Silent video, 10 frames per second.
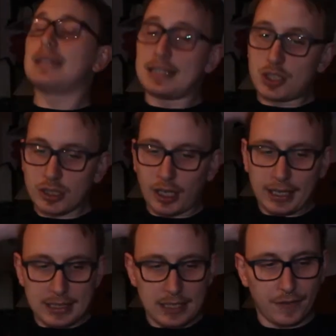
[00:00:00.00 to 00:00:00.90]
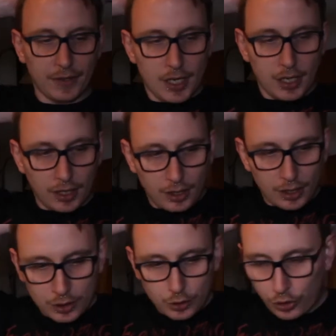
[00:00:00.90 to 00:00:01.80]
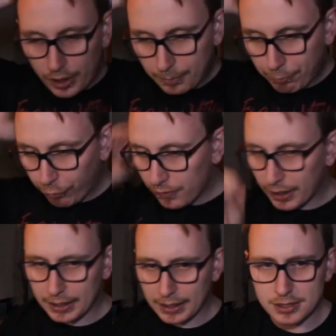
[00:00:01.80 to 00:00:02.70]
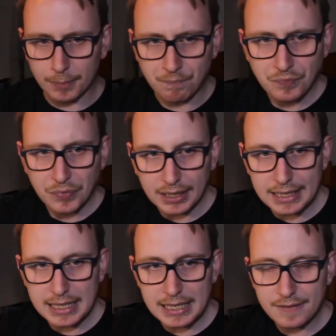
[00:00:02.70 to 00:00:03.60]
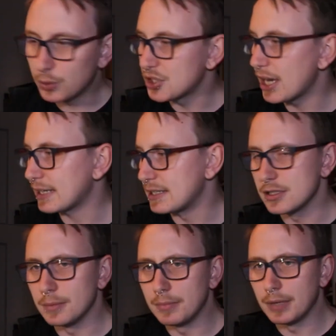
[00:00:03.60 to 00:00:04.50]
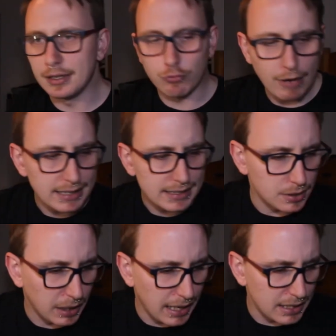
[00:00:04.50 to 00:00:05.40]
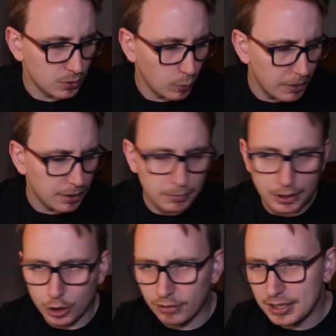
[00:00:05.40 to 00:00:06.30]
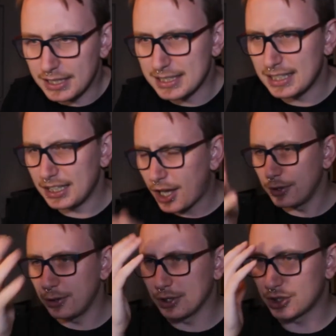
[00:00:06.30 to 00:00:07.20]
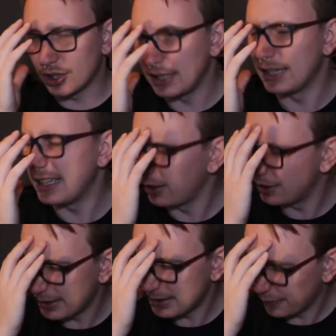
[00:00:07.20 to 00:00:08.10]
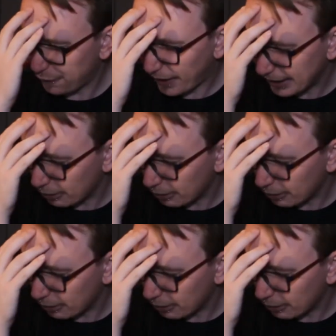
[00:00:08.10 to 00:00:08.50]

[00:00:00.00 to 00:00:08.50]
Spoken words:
just like as if you're trying to prove that there's some evil sexism and racism against women and minorities, and then you go into the study and it turns out it's the fucking